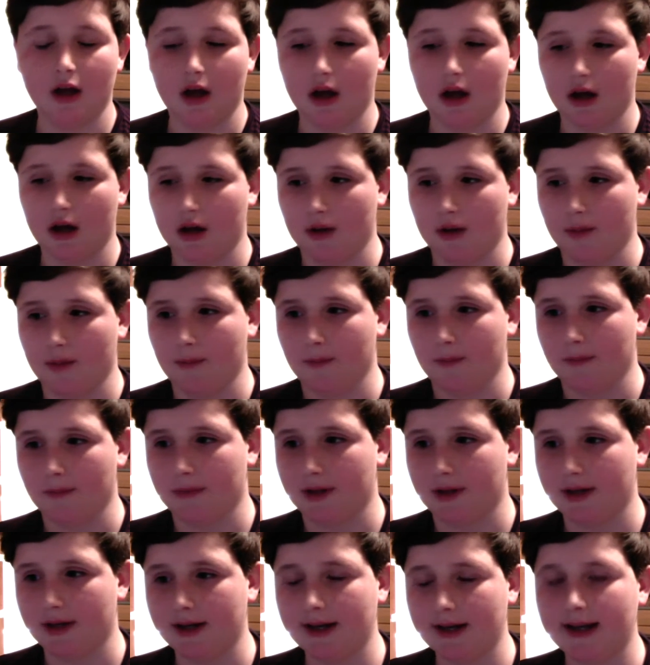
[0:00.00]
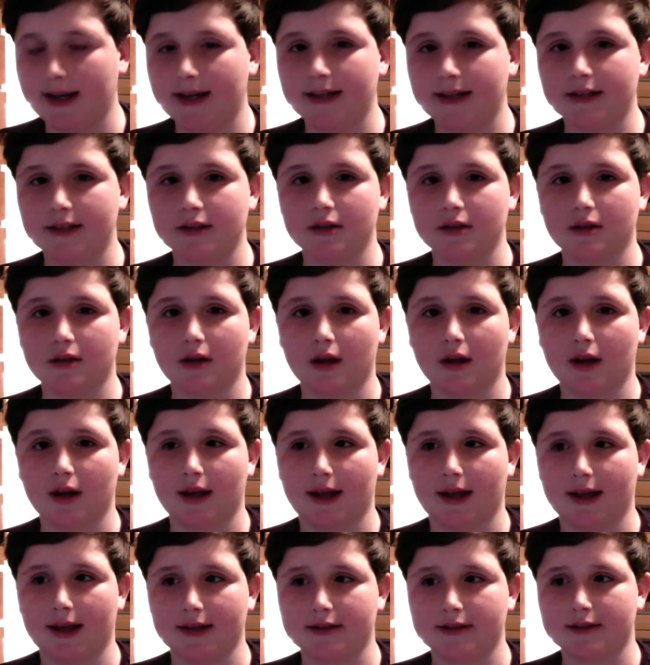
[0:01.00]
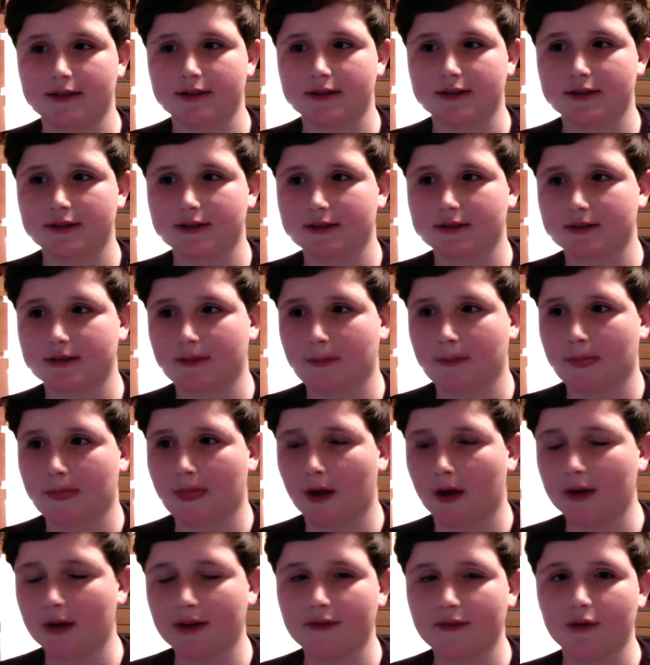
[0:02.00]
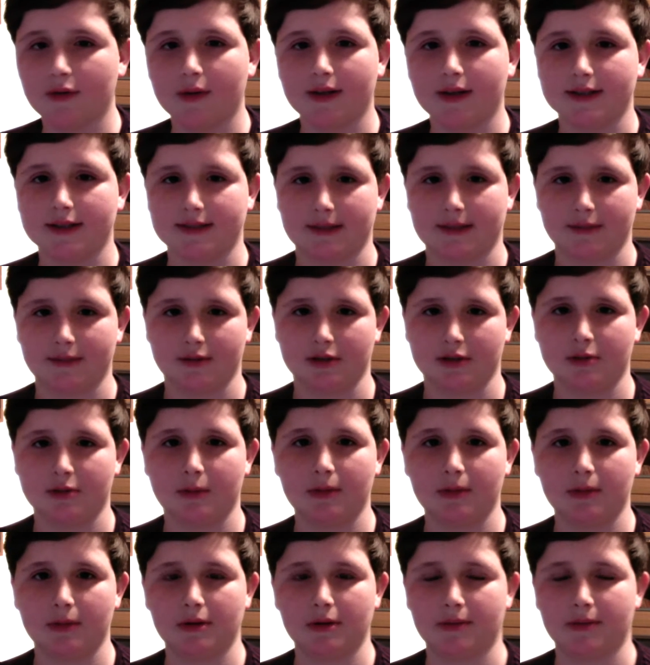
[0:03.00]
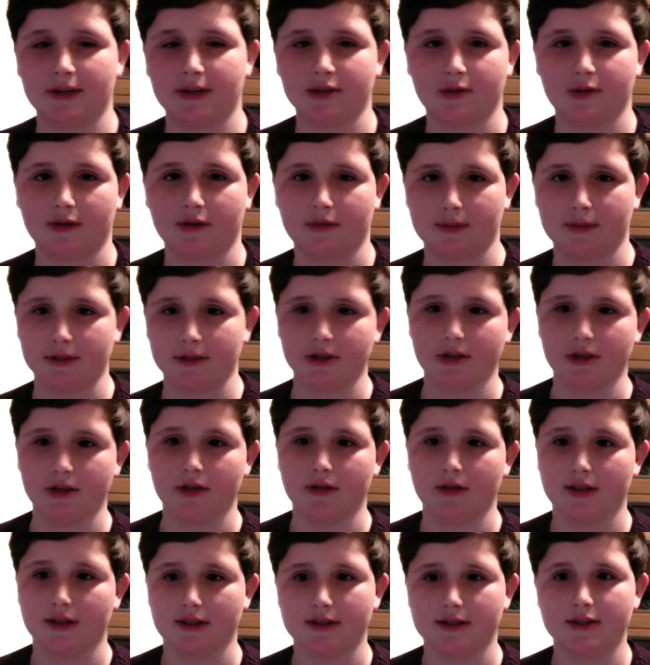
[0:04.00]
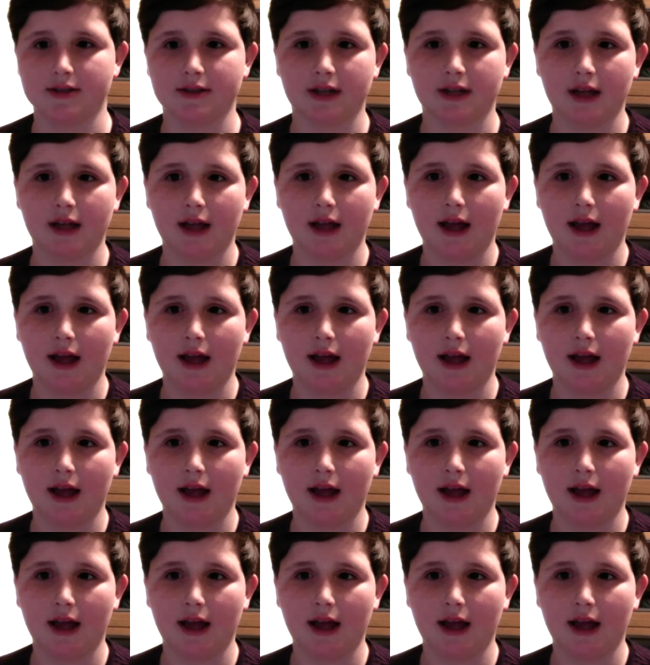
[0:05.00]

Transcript: Um, you need it's I'll give you an example, that's probably the best way for me to do this.